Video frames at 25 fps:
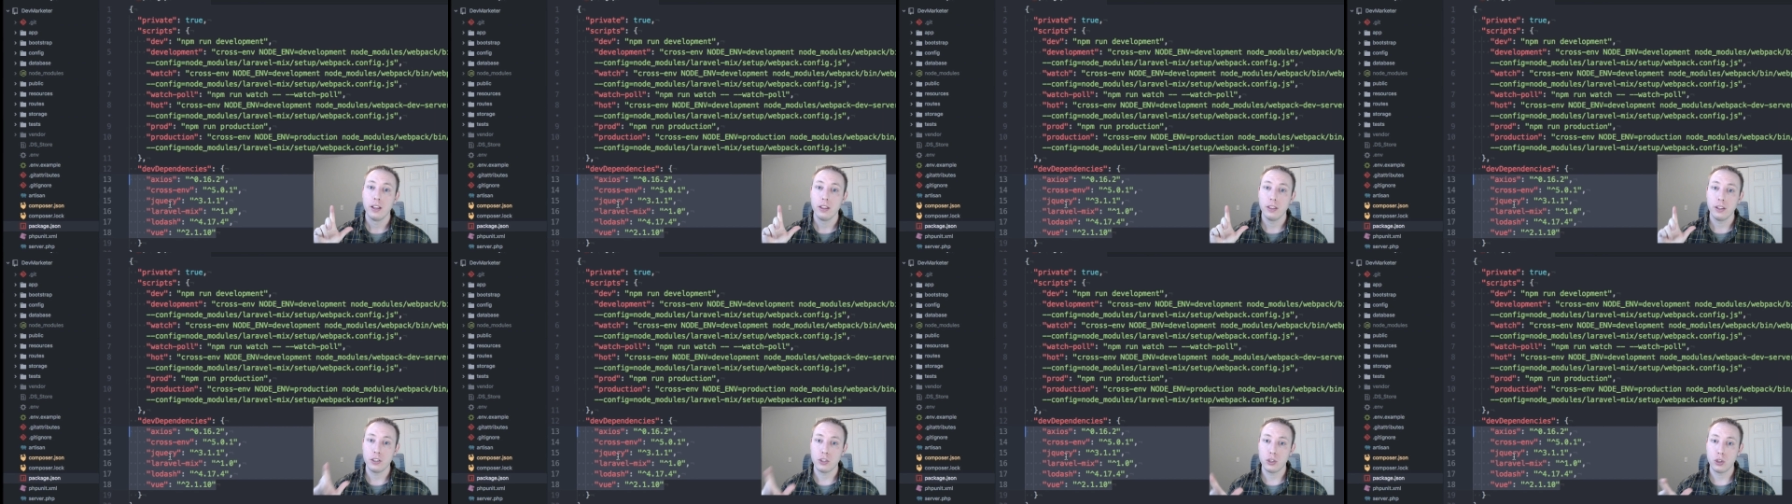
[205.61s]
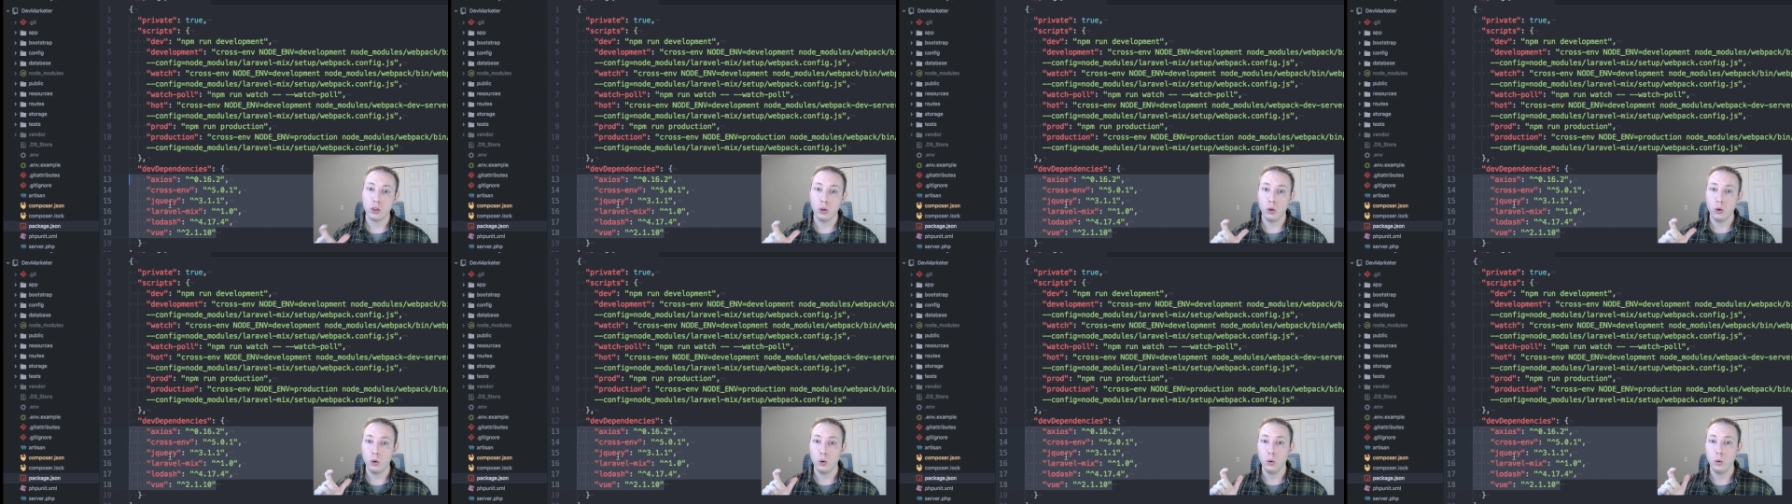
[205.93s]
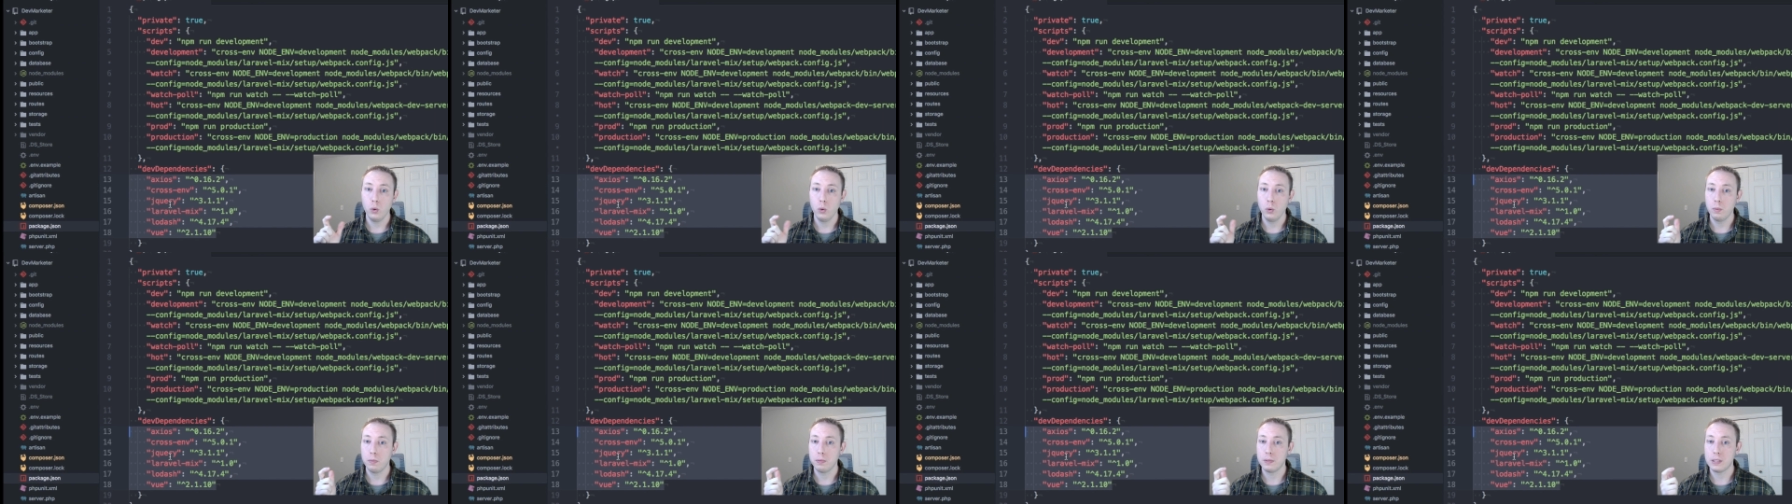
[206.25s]
the
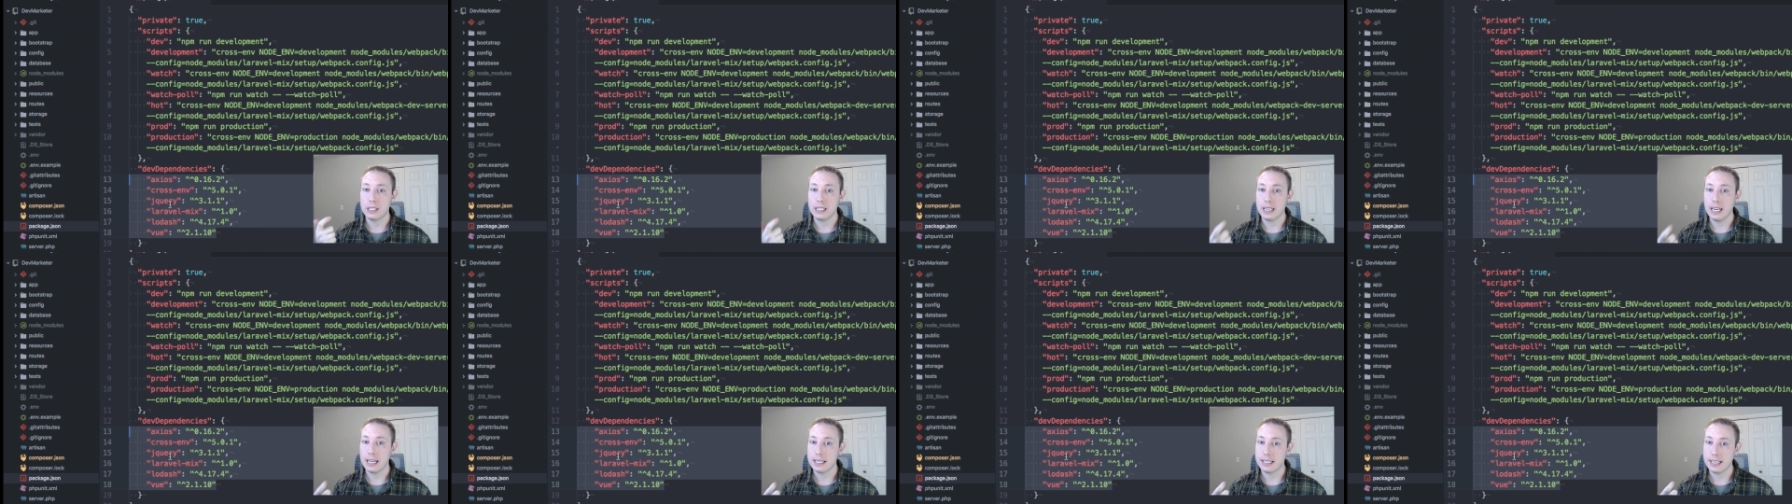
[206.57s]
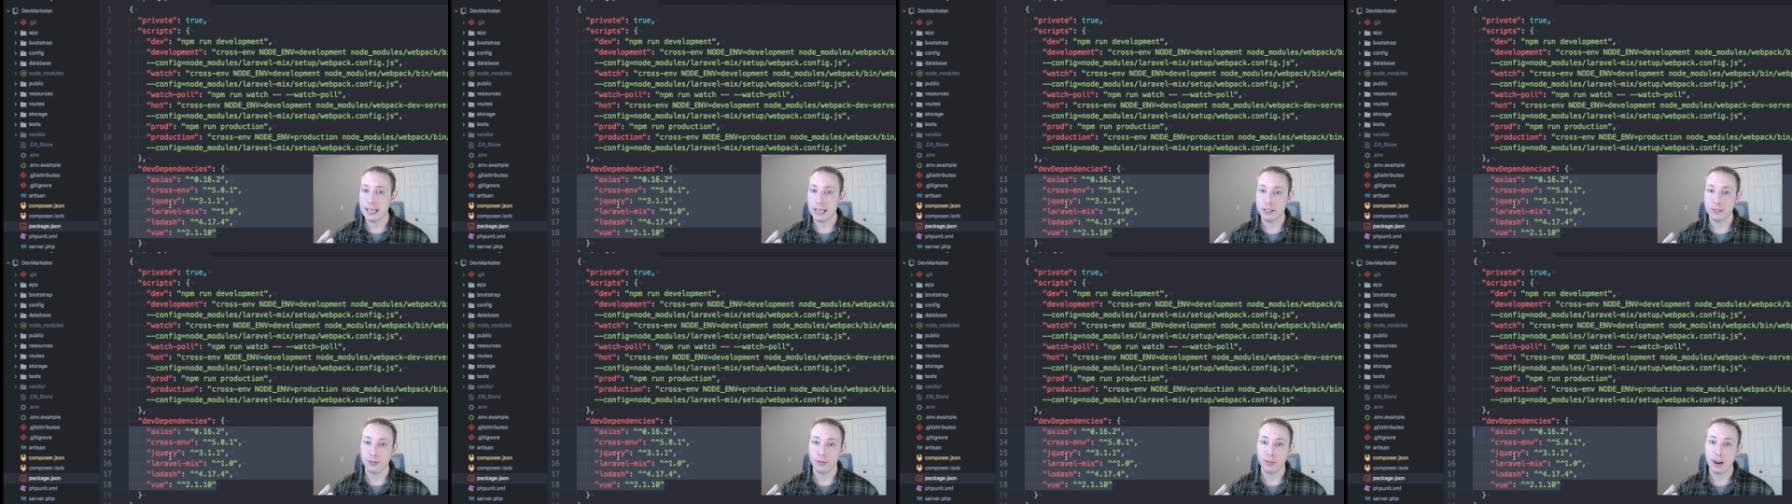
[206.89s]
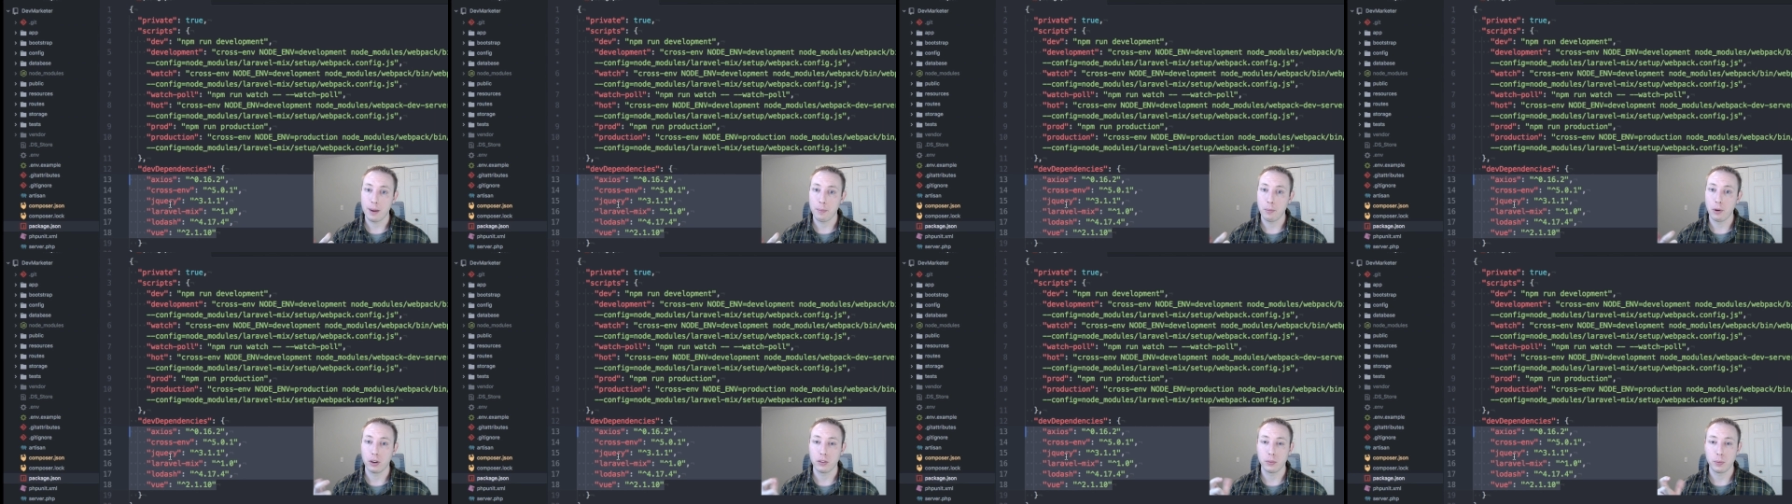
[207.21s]
two CSS
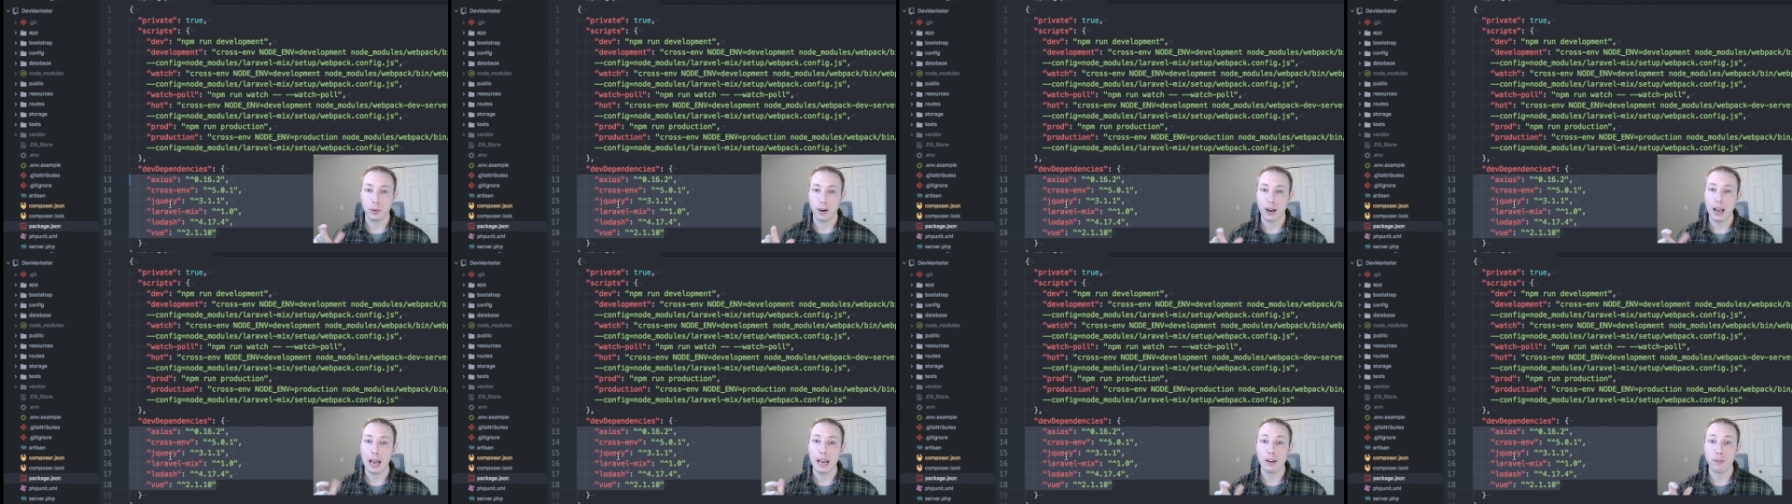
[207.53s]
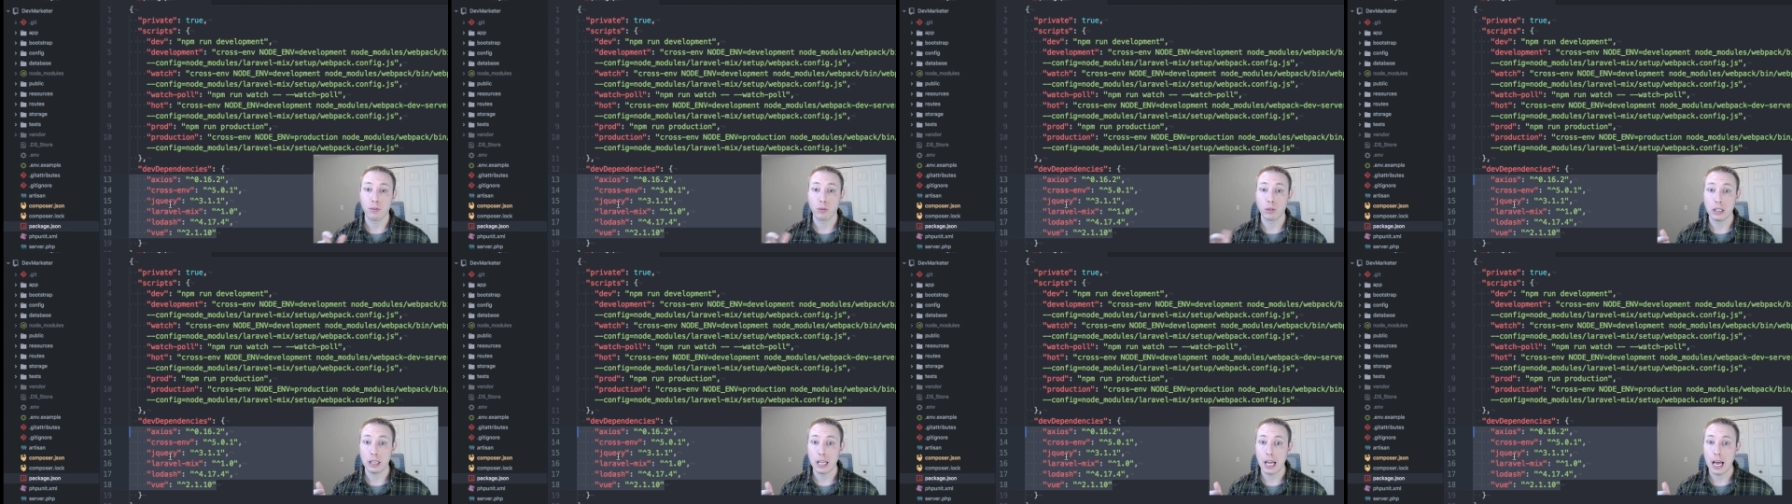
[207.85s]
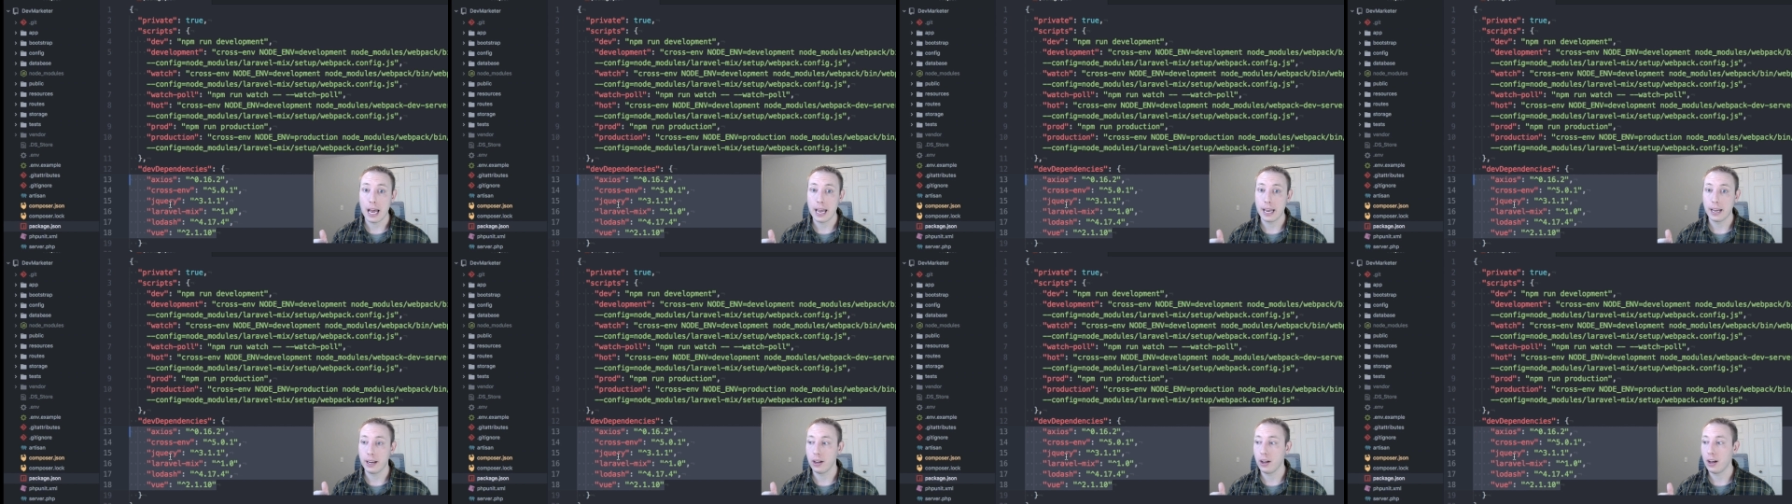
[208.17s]
frameworks we're kind of
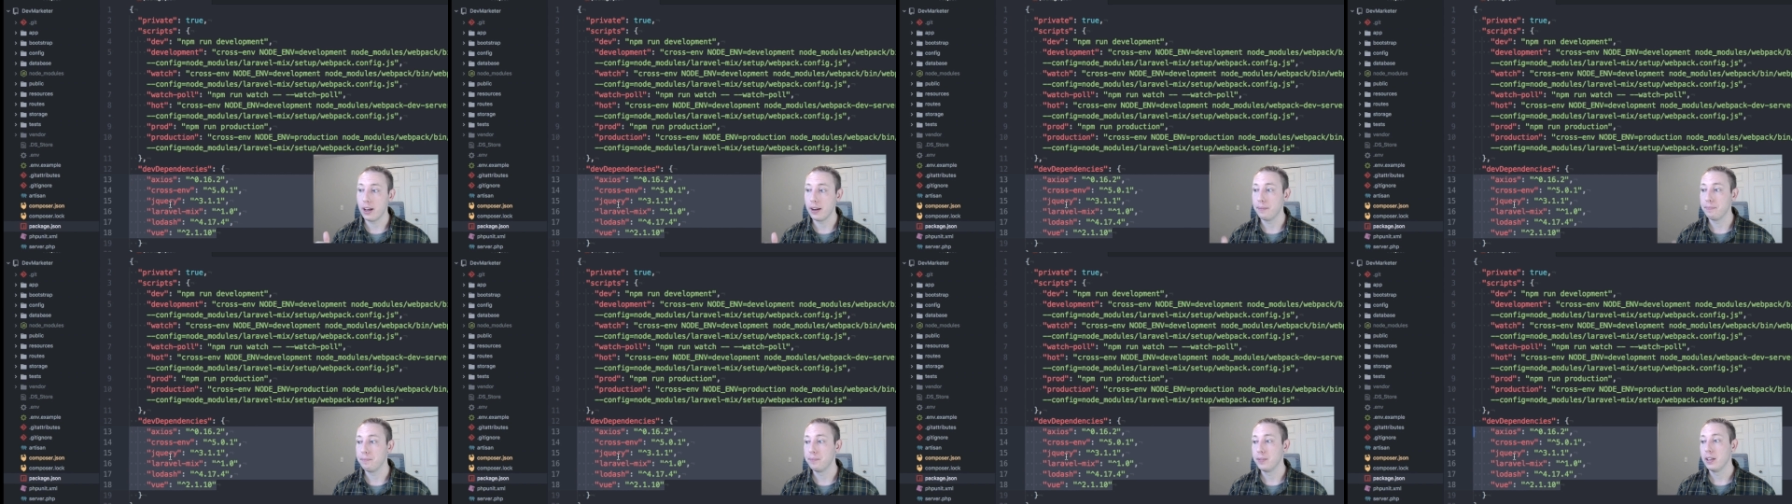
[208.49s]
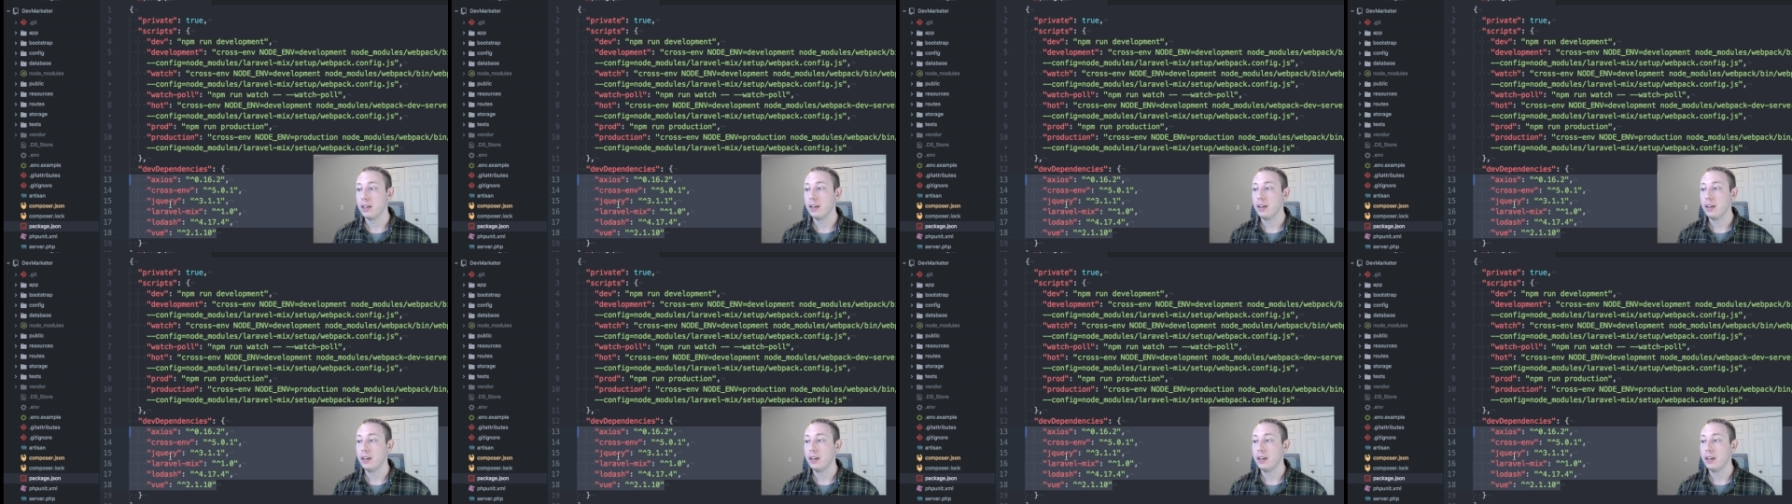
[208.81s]
relying on.